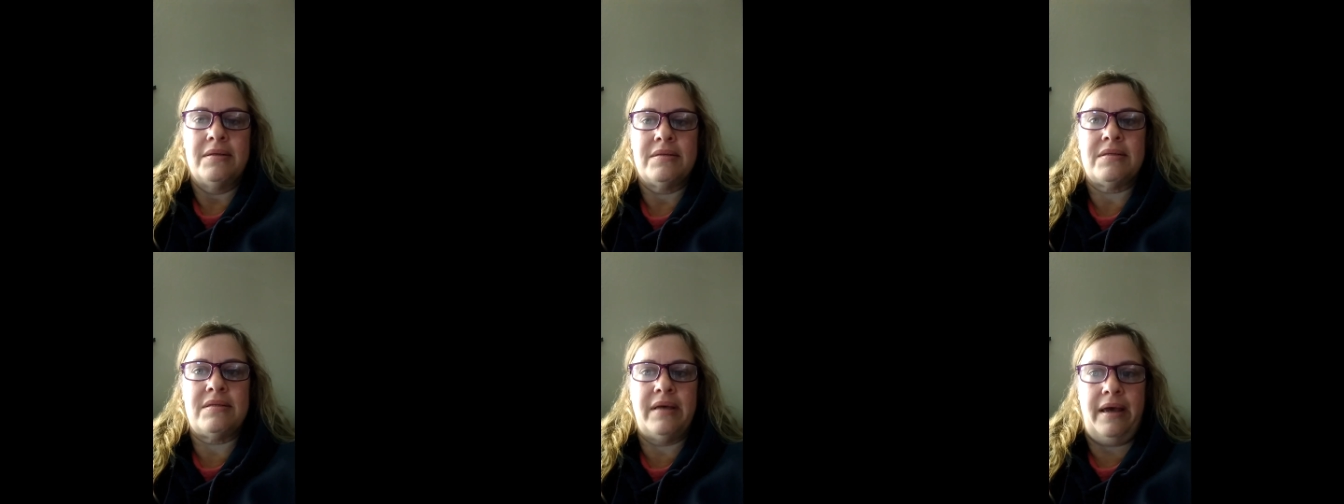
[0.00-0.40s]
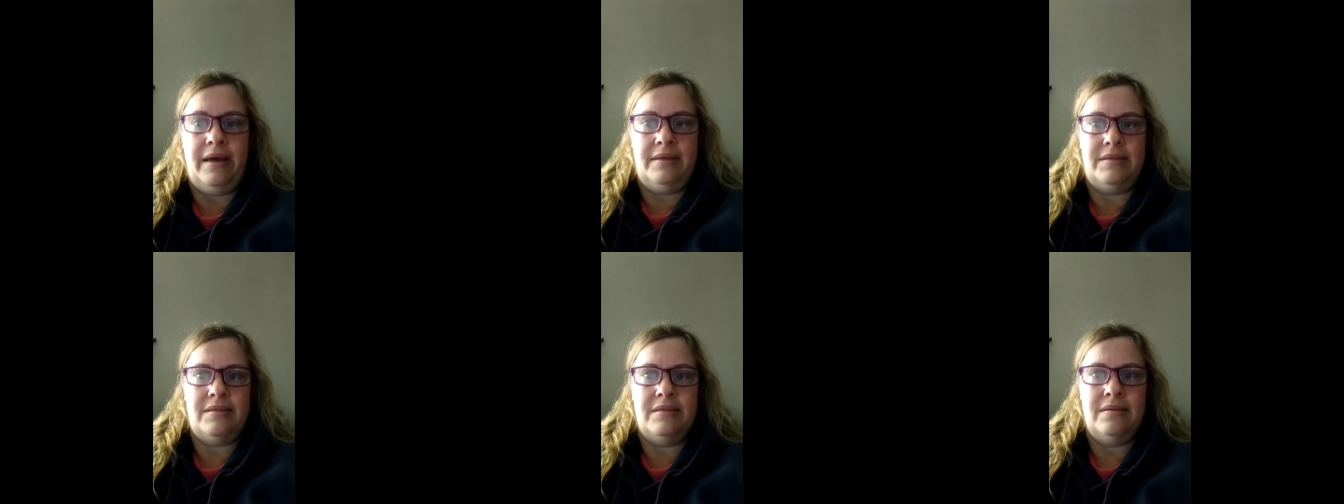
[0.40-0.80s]

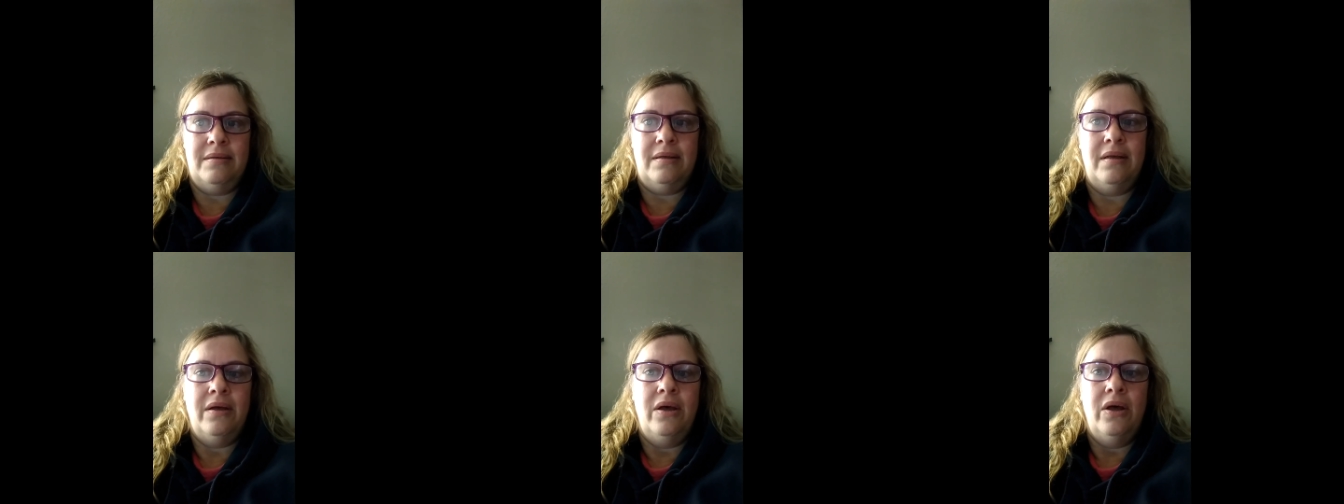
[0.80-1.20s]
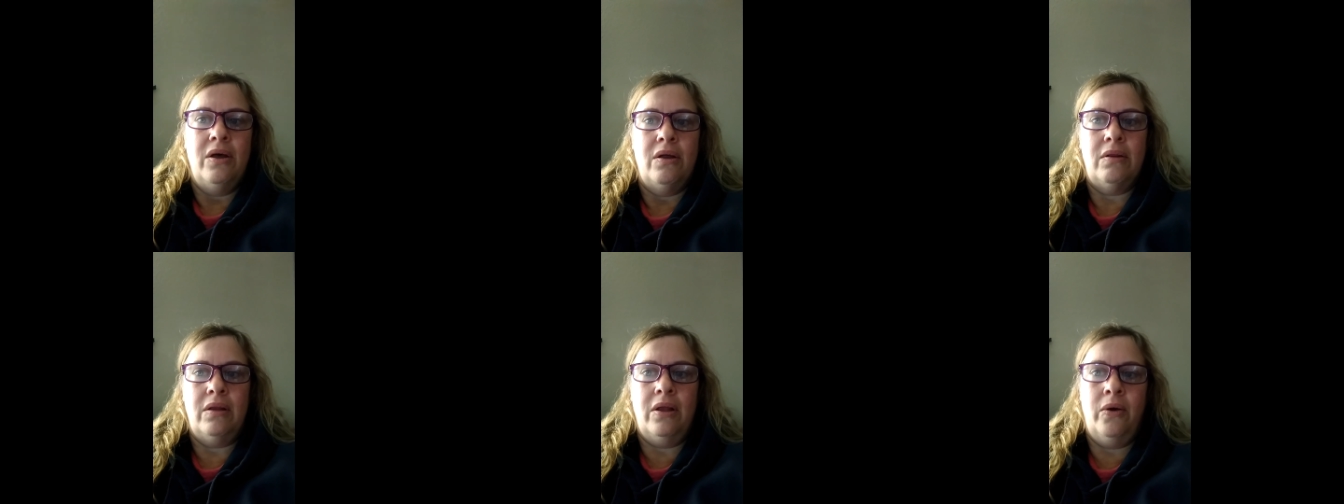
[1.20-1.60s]
says
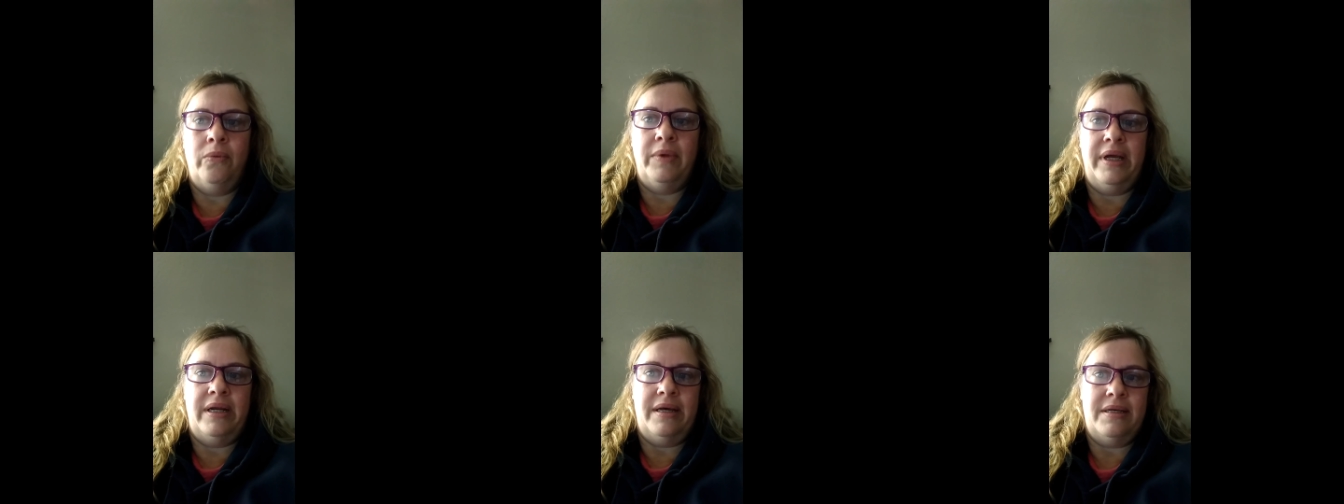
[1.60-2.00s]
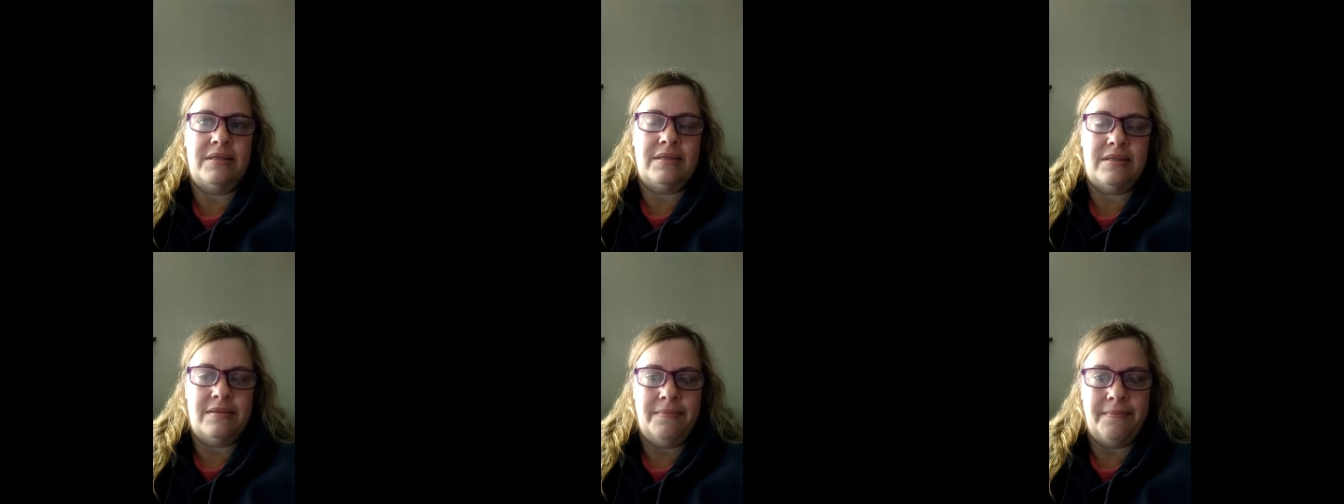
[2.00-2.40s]

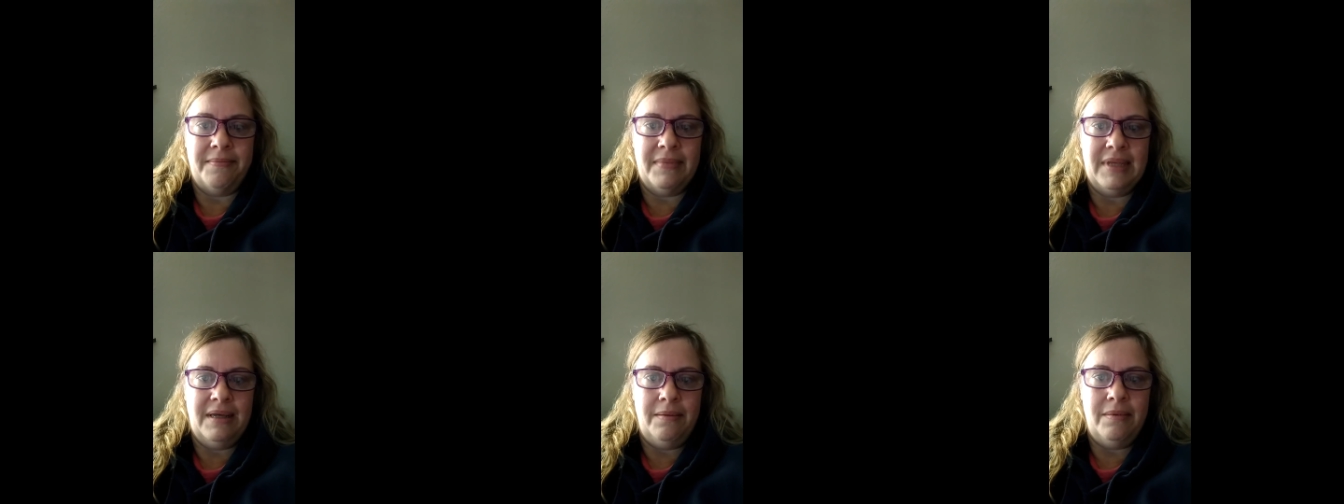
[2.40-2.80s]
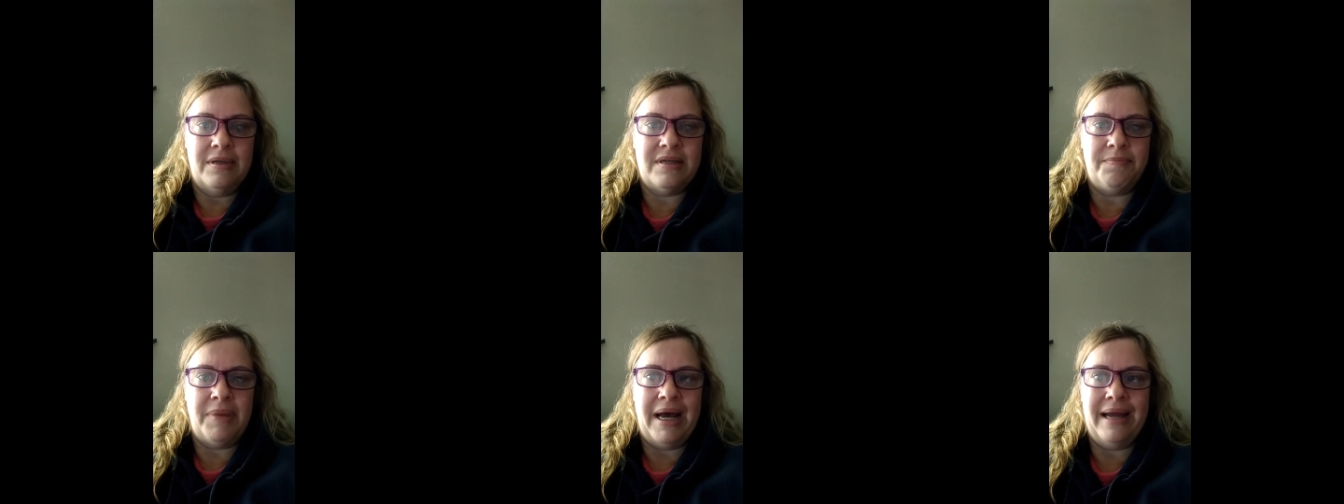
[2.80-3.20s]
loneliness,
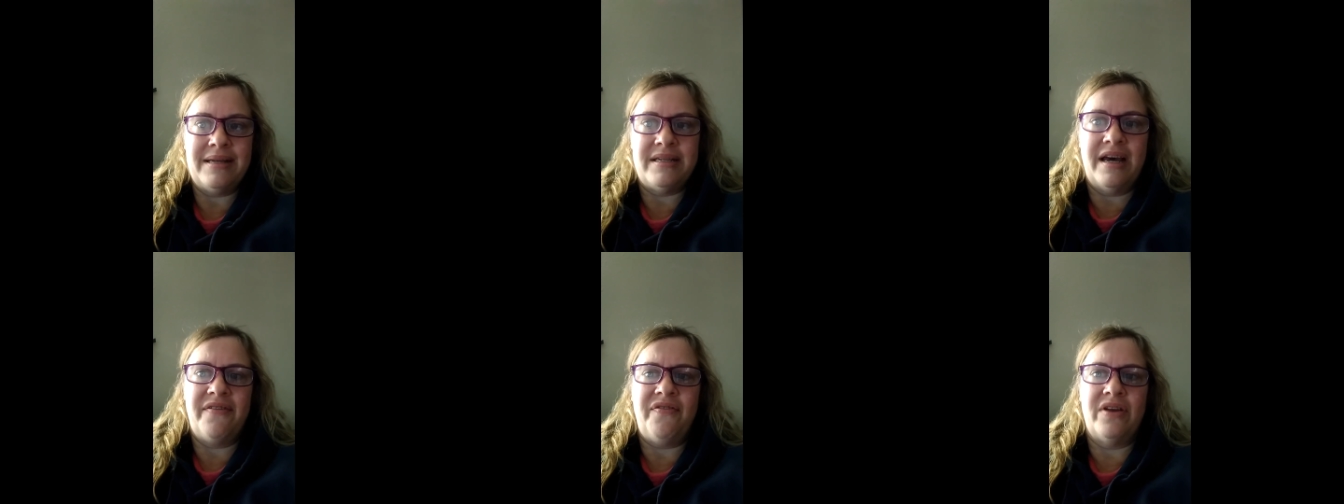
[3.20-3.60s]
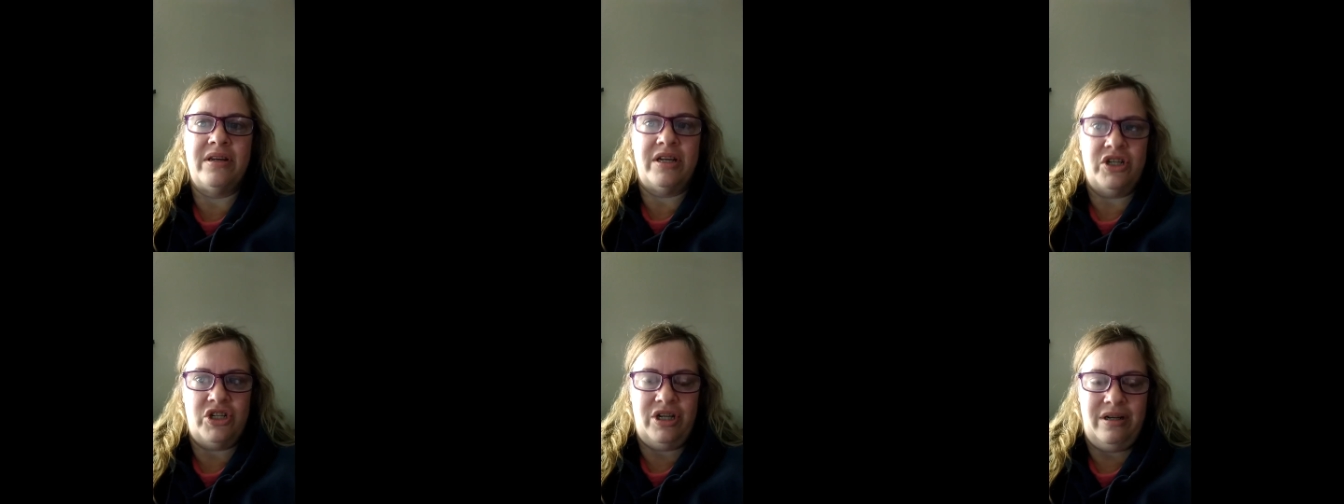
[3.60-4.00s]
by
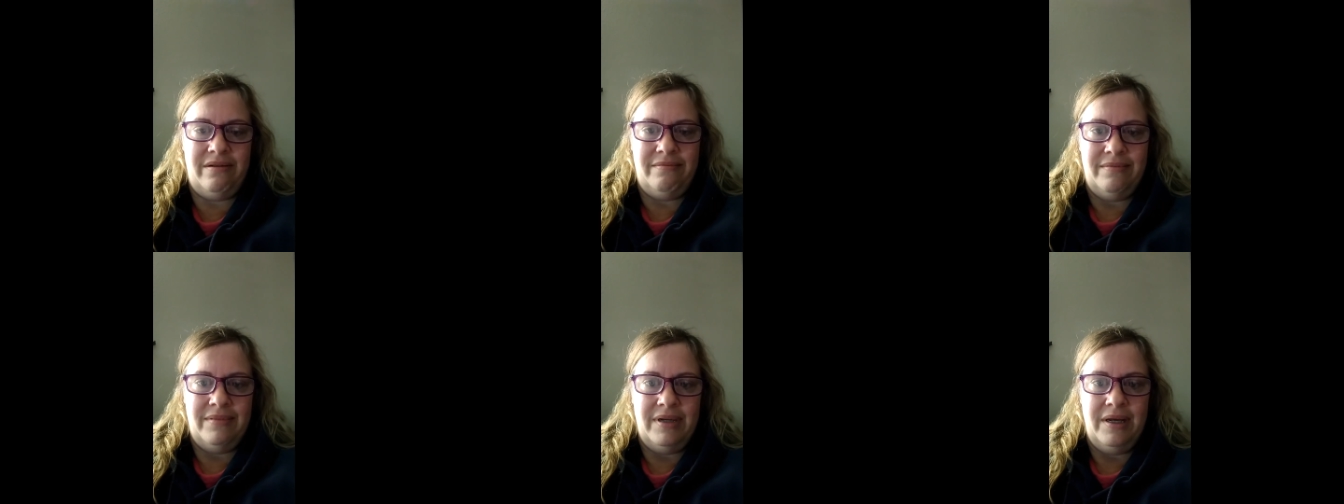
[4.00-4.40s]
definition,